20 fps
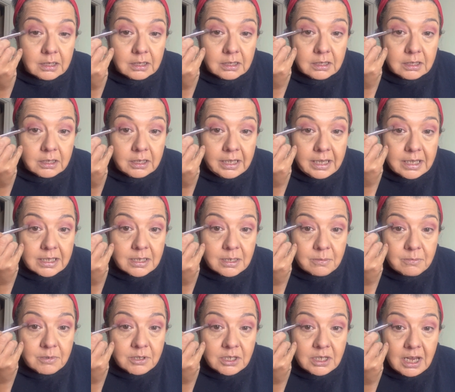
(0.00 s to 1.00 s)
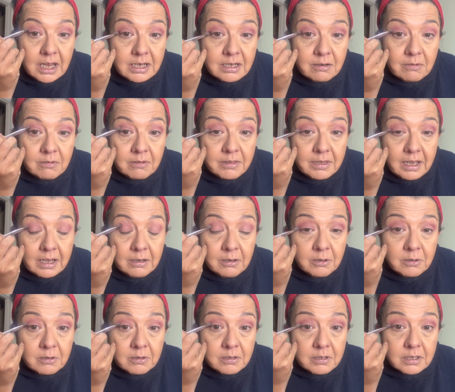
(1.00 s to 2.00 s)
to get some shadow on that
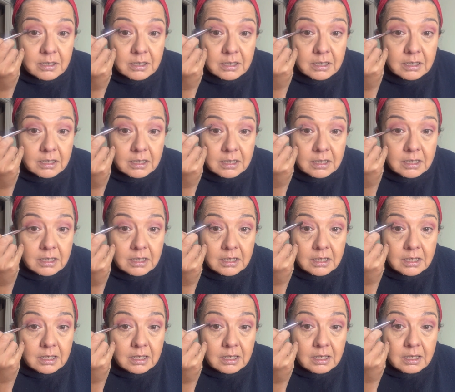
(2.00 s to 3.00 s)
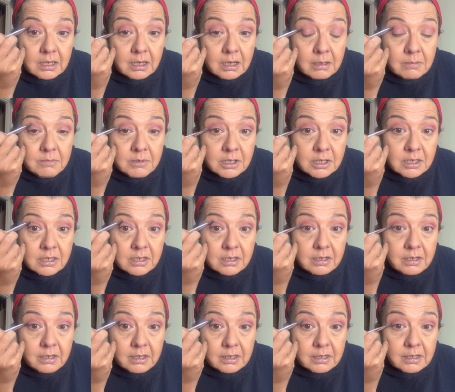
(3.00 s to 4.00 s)
hood, I'm just going
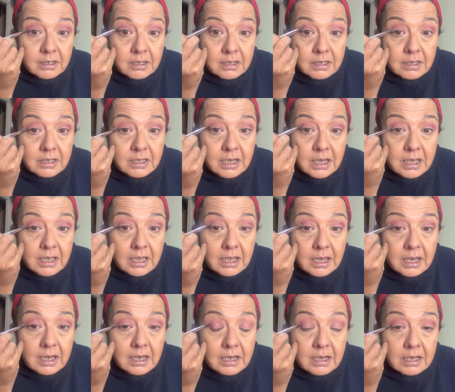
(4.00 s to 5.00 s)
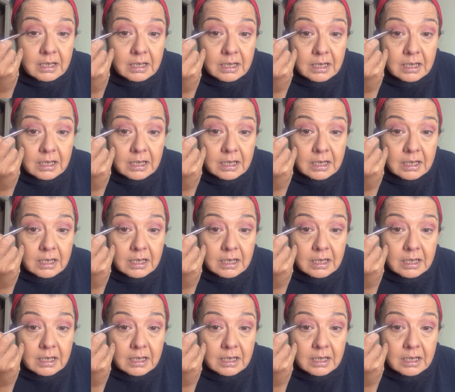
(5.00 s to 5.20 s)
to dig in.